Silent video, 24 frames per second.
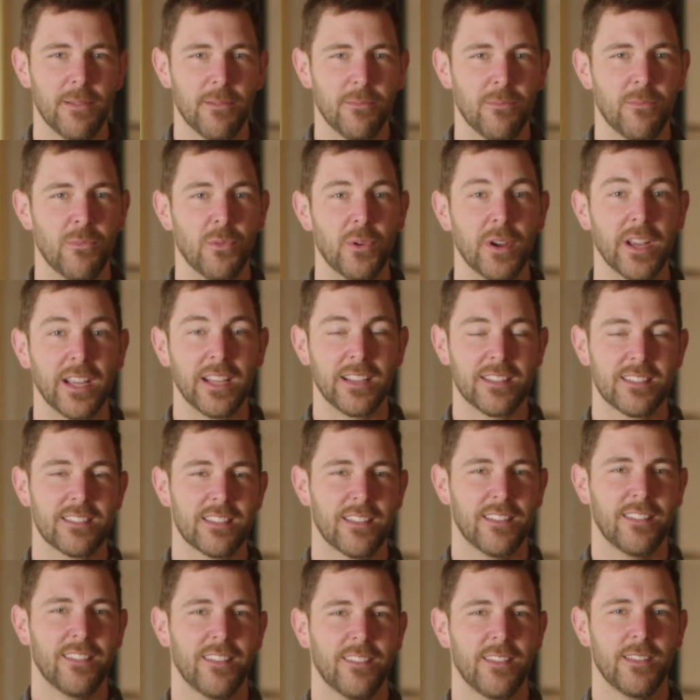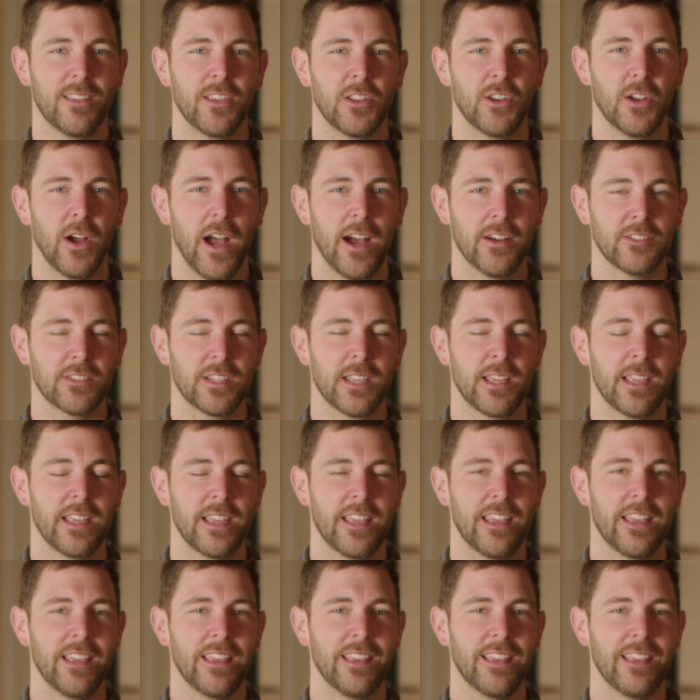brings, you know, how
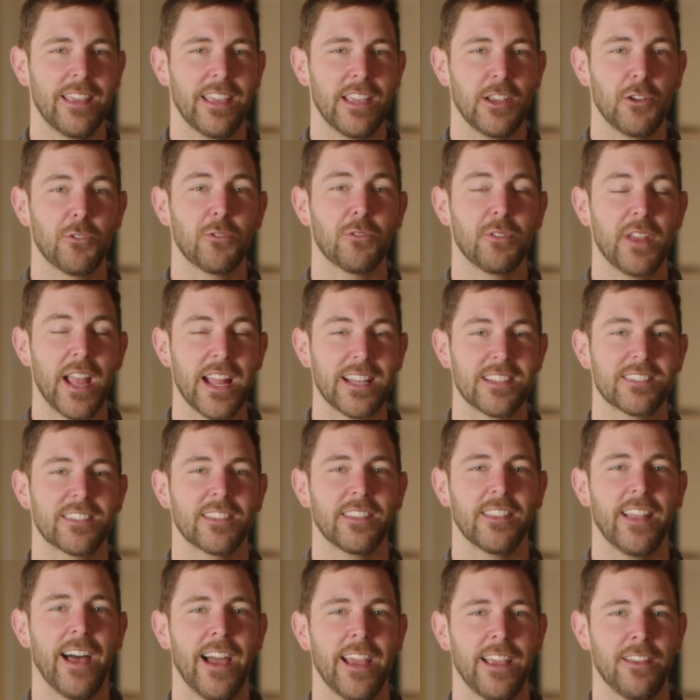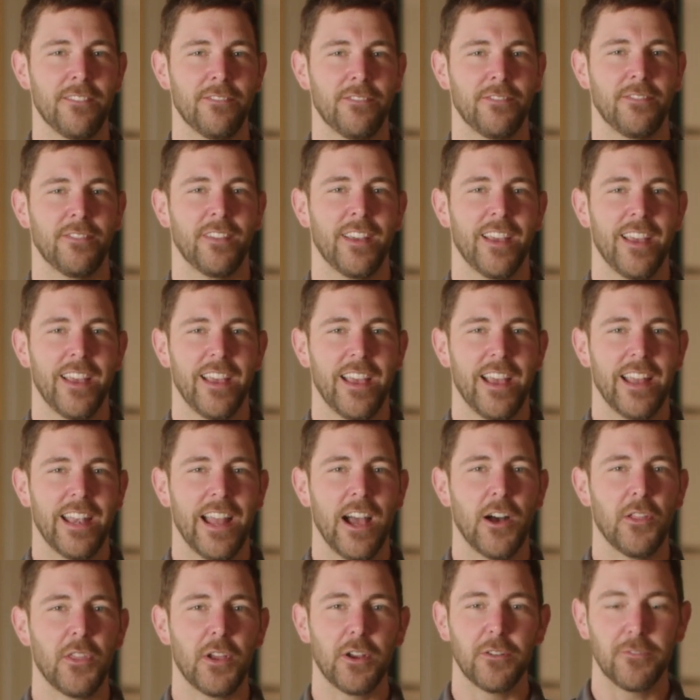he creates life and
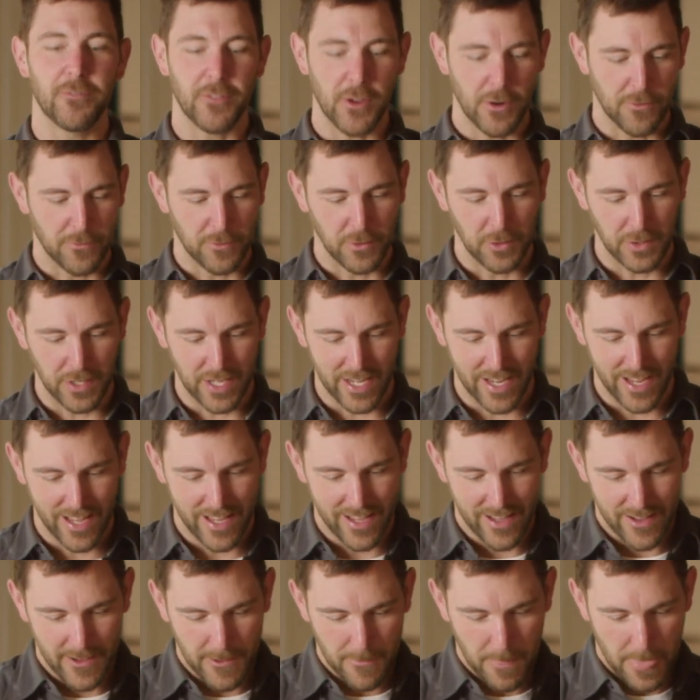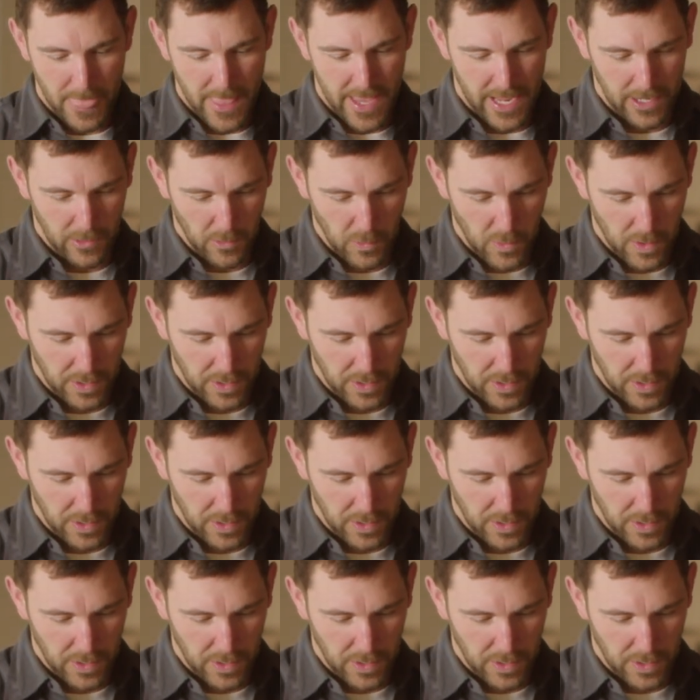how they're fearfully and